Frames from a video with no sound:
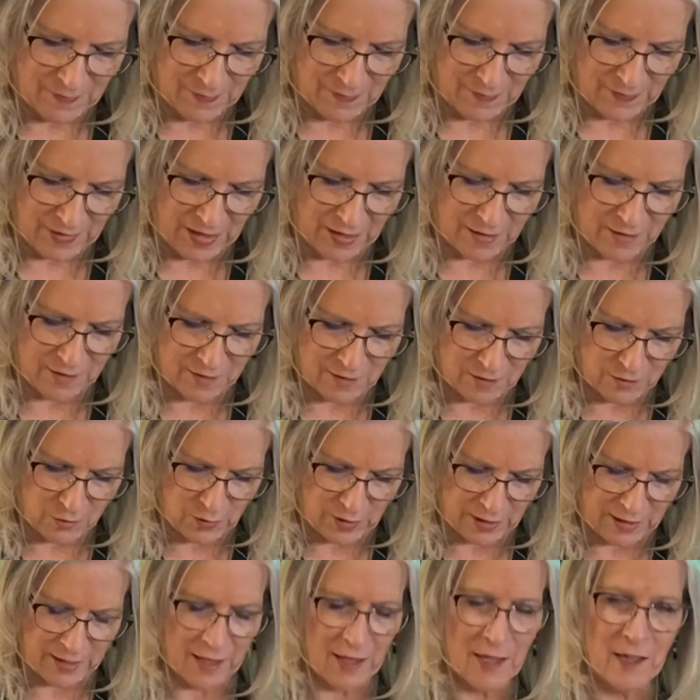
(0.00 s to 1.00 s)
And so
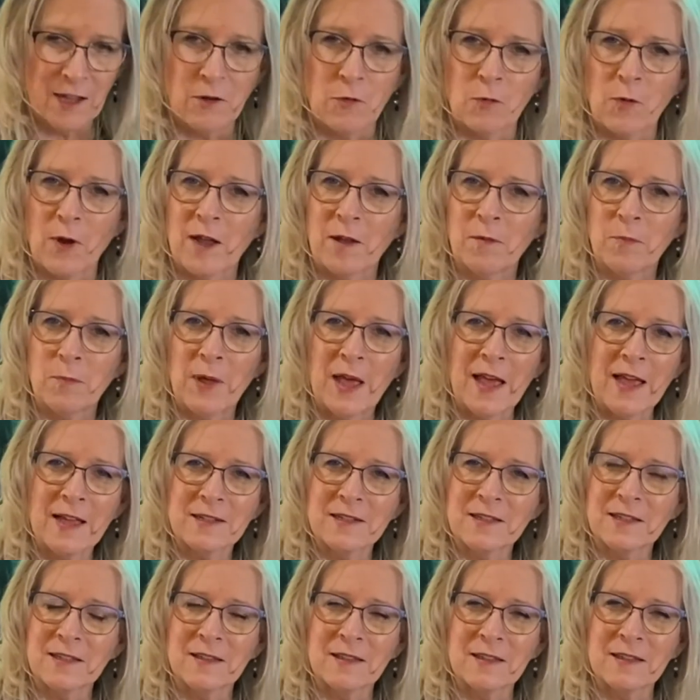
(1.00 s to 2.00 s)
again, right back
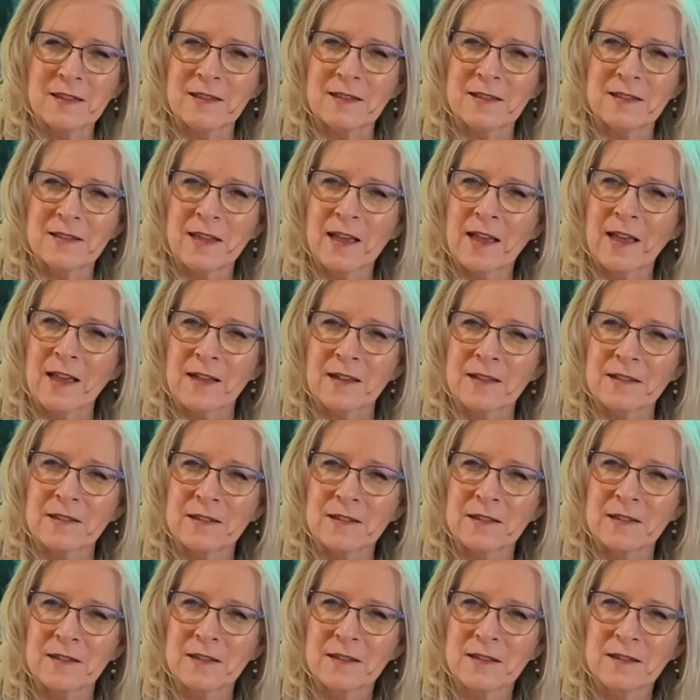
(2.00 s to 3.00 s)
to this text.